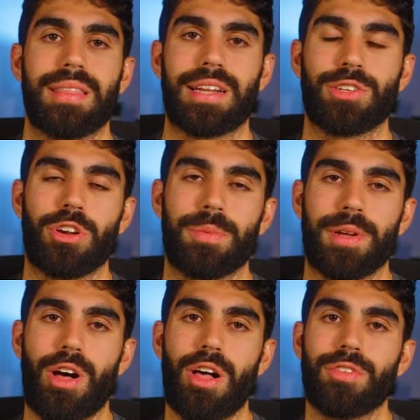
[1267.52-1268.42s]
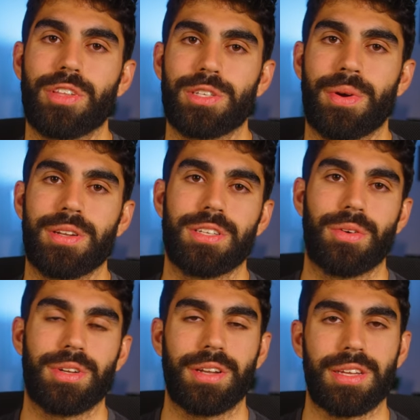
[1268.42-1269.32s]
that's going to be all for this one. So
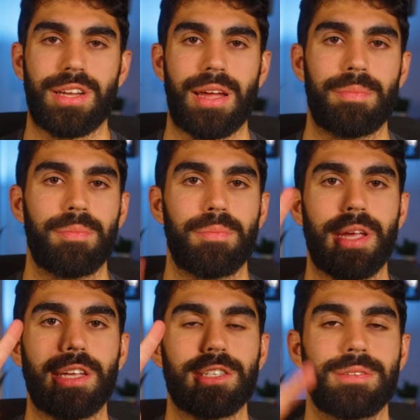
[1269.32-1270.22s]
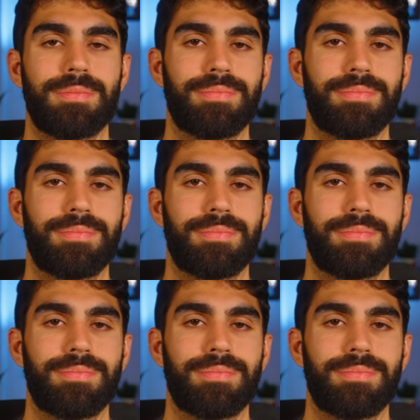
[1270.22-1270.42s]
until next time, peace.